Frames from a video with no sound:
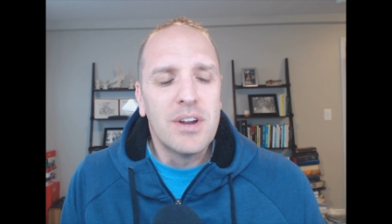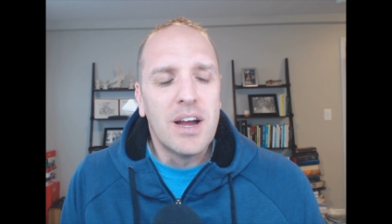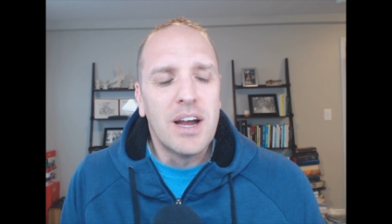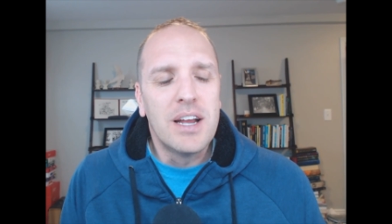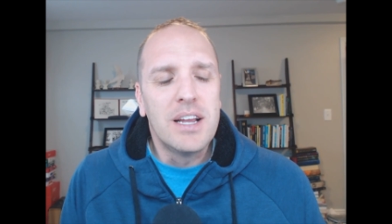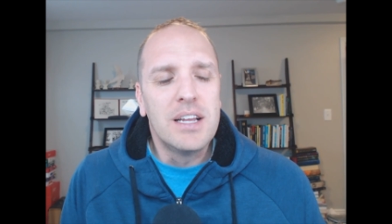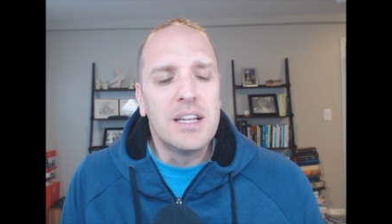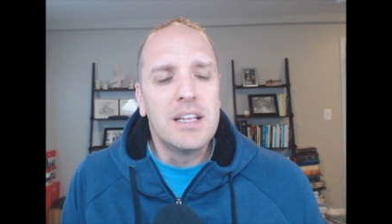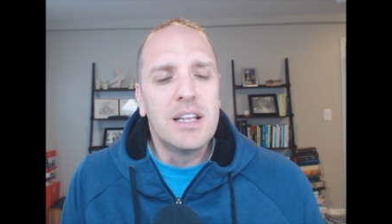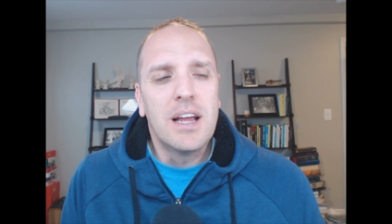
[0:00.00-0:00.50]

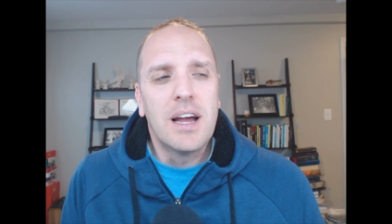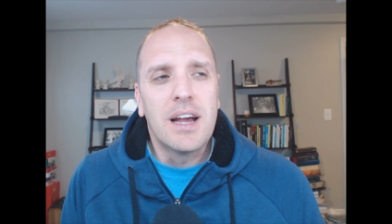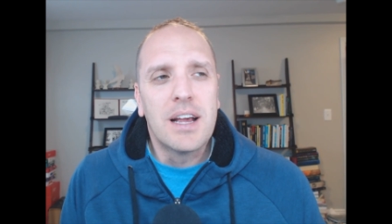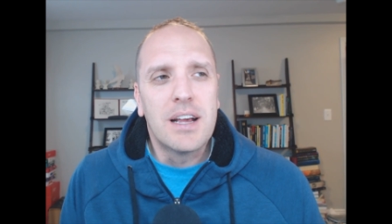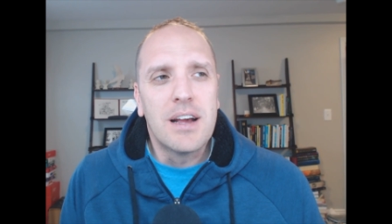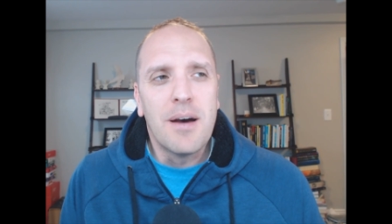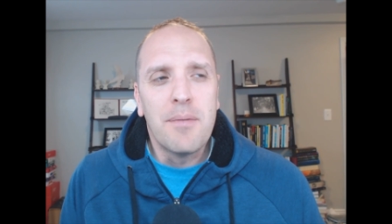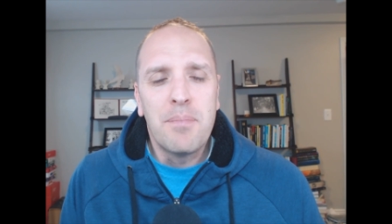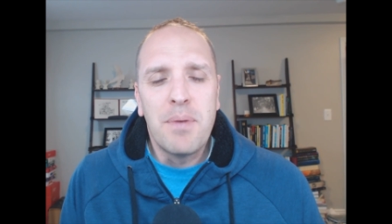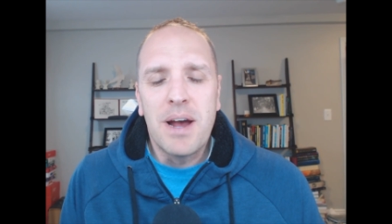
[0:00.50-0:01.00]
I
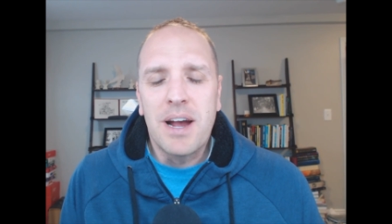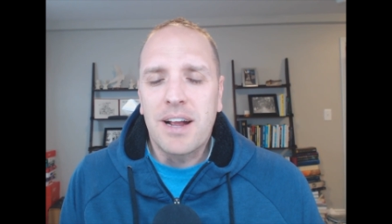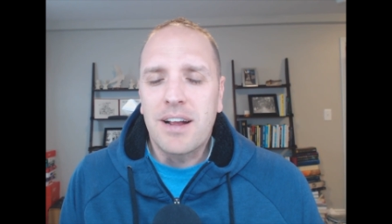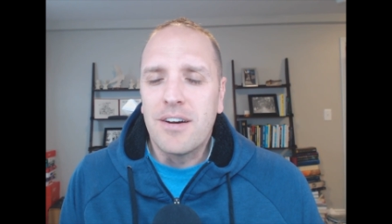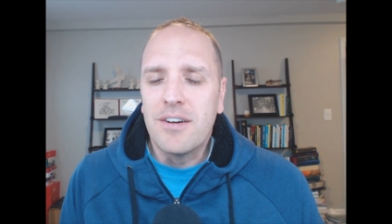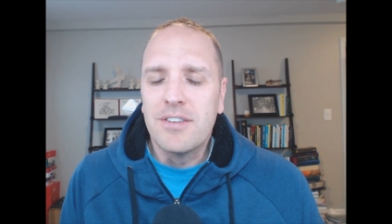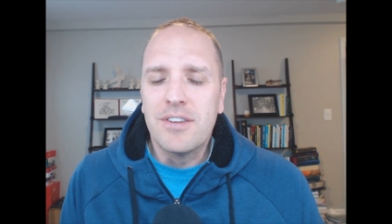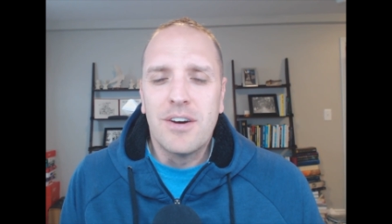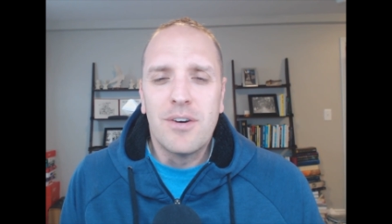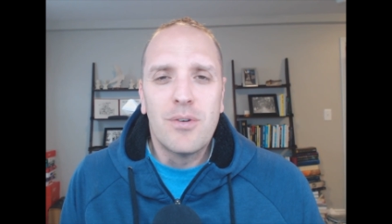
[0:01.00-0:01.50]
got back
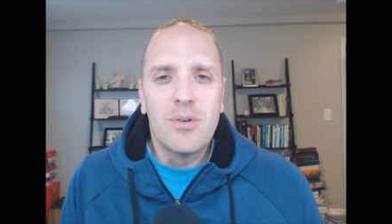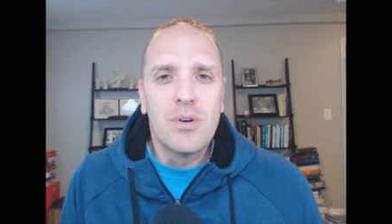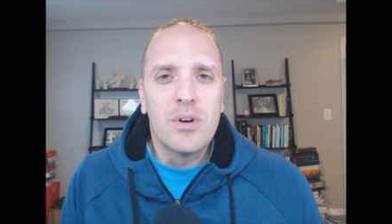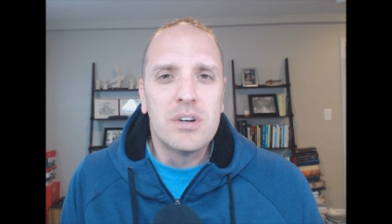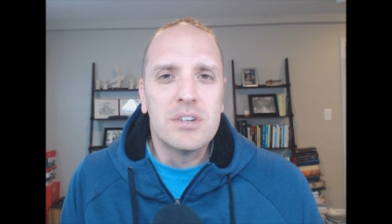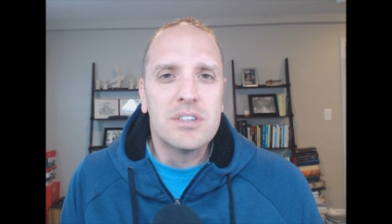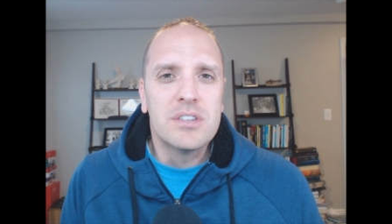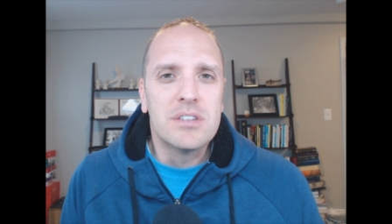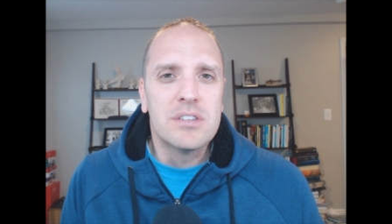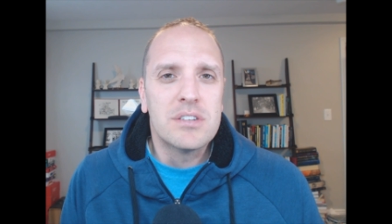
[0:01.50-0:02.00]
on the
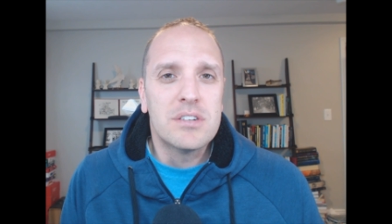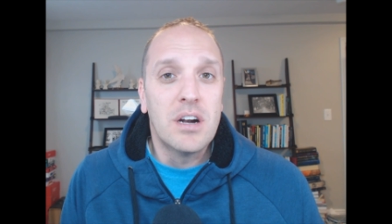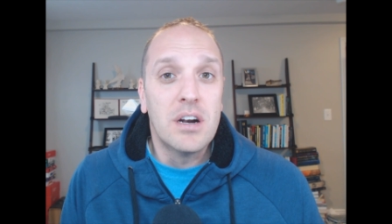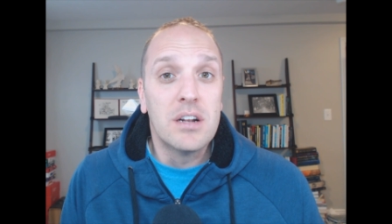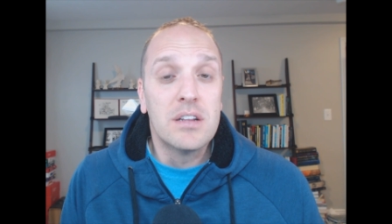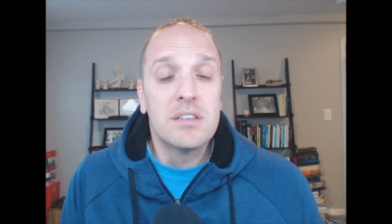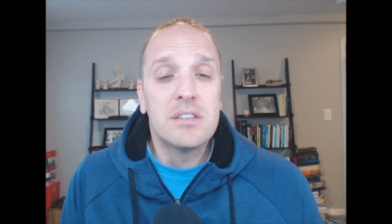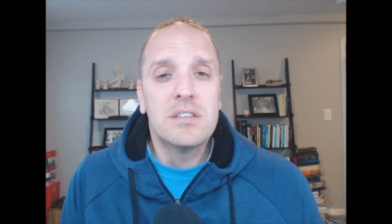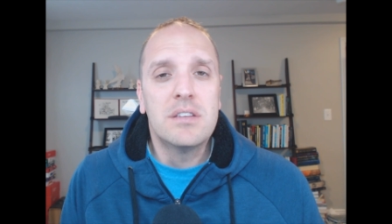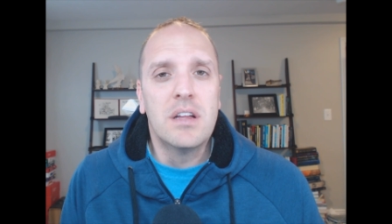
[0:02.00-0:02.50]
horse and
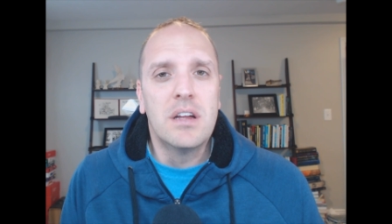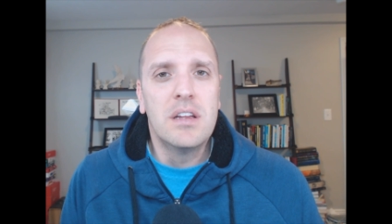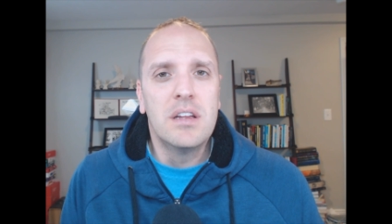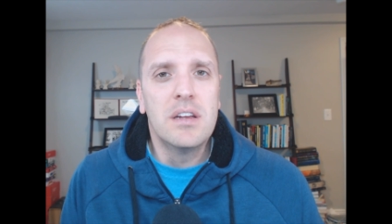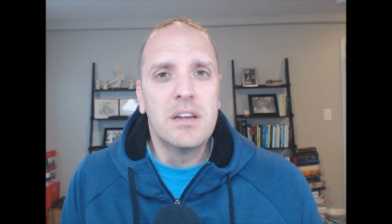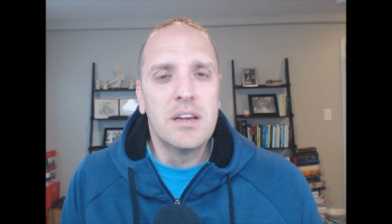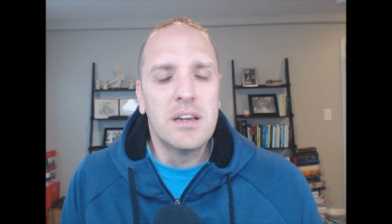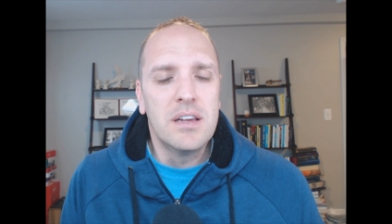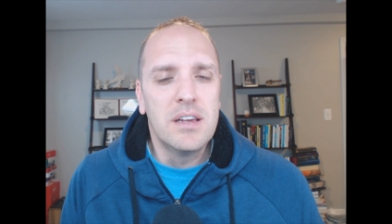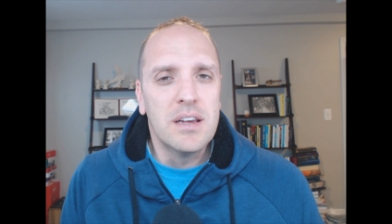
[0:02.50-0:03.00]
started
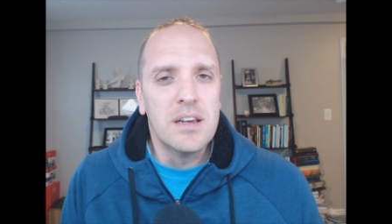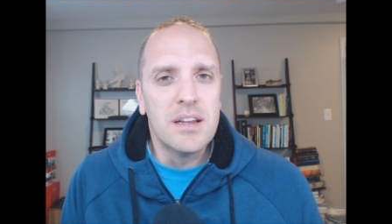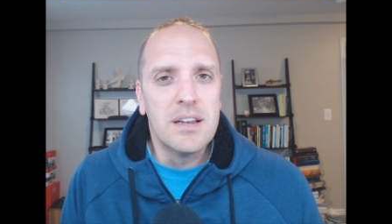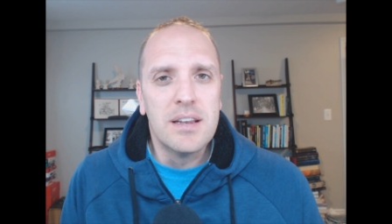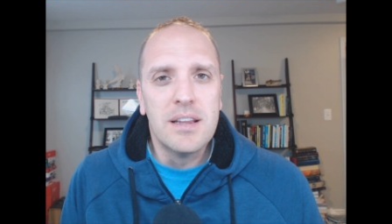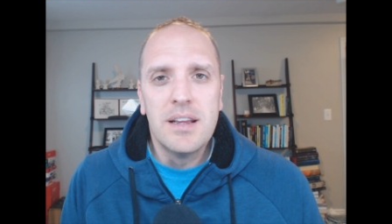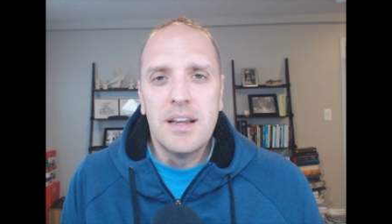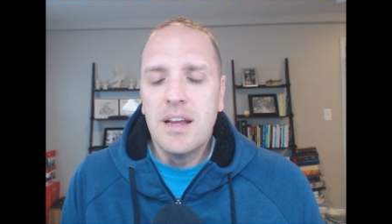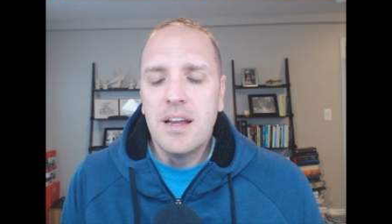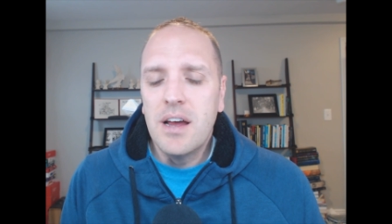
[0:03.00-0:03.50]
studying again,